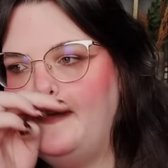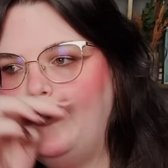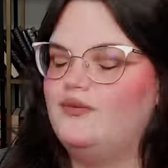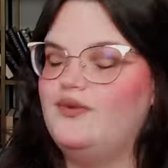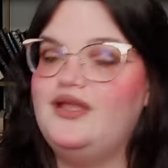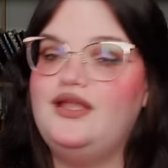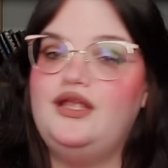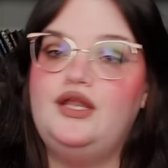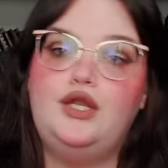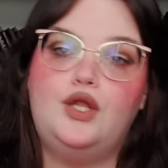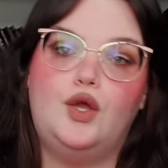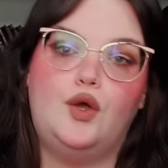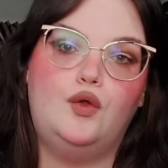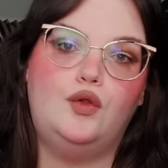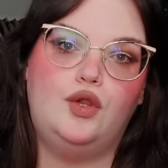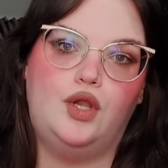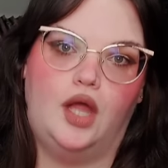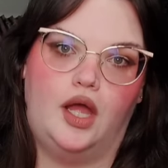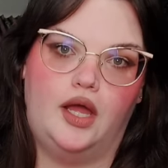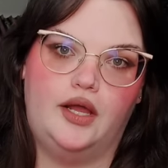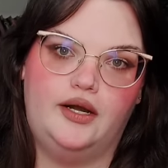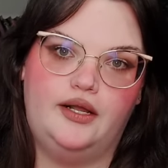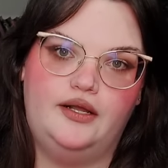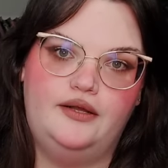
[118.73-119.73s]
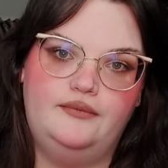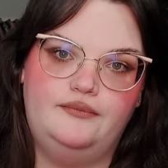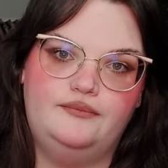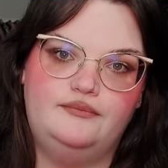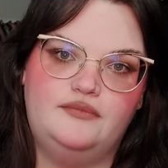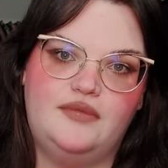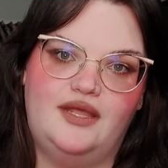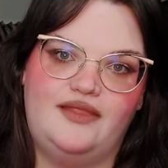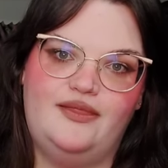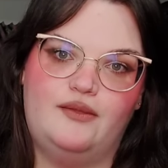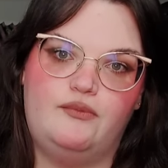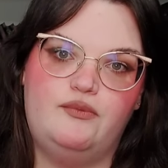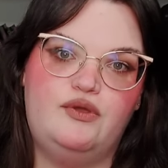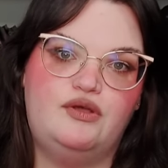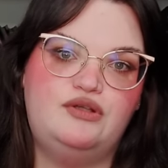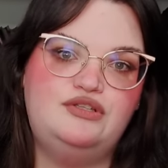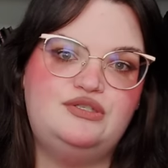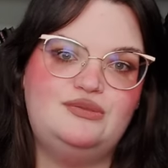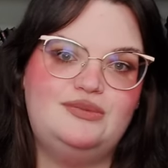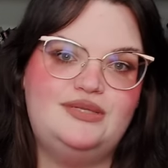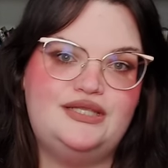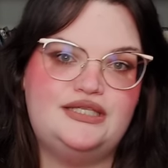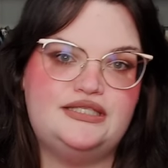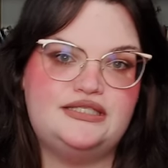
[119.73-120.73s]
We know Lana. And then we
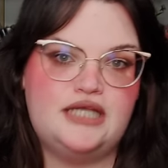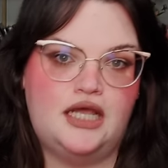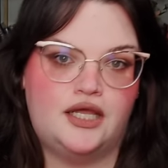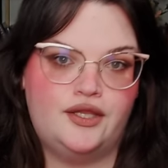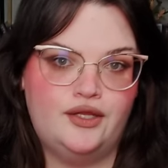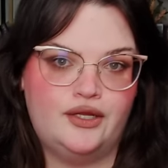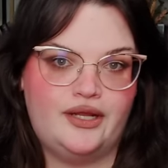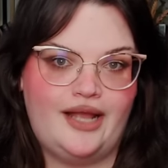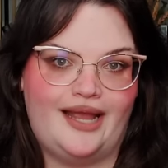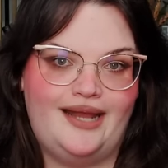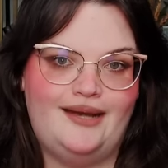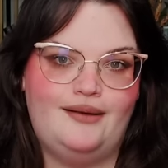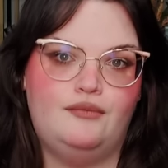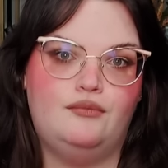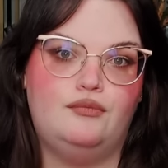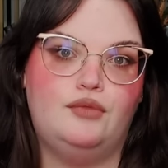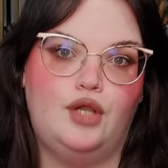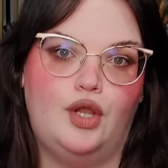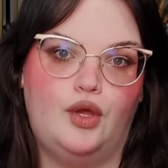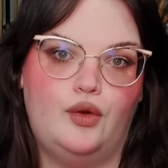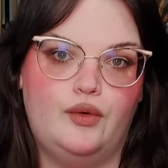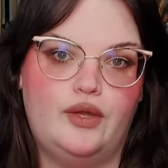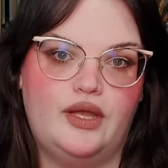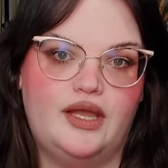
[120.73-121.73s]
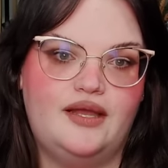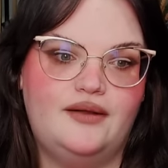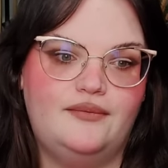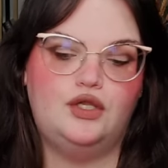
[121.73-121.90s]
also meet this other guy named Logan.